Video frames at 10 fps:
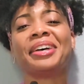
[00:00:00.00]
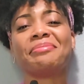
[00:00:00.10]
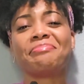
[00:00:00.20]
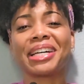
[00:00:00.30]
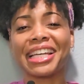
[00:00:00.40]

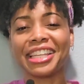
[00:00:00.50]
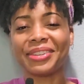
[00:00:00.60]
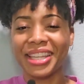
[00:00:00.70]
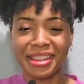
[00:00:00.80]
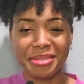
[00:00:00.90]
but
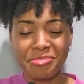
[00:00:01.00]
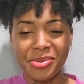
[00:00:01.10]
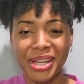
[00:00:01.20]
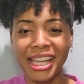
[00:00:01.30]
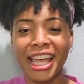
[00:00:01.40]
you get the
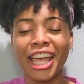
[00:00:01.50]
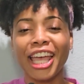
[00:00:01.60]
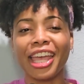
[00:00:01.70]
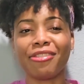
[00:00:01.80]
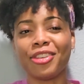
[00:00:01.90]
point.
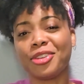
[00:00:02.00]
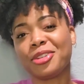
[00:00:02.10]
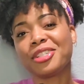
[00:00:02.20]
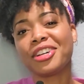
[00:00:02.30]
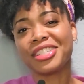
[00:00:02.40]
If
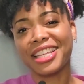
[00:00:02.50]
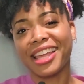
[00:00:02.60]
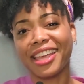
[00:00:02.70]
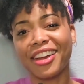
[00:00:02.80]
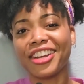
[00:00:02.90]
you don't
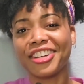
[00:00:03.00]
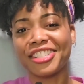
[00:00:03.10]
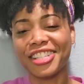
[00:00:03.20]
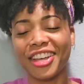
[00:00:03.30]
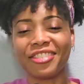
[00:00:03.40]
take care of
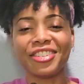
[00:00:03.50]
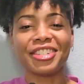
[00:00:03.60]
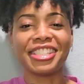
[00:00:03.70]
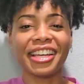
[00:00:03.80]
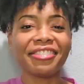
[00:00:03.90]
yourself, you
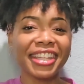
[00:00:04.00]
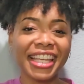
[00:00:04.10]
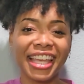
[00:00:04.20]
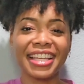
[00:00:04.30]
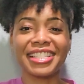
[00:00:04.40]
definitely
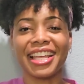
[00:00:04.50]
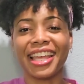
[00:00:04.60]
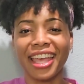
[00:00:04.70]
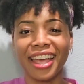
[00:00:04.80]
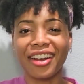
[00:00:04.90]
can't
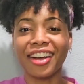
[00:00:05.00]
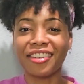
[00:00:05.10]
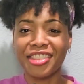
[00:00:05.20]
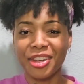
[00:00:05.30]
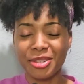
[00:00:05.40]
take care
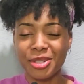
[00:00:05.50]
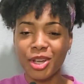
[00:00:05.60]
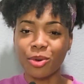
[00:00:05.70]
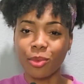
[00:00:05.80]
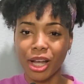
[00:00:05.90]
of those
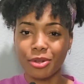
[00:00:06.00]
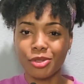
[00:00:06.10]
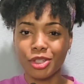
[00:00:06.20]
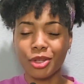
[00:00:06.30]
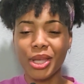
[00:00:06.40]
around you.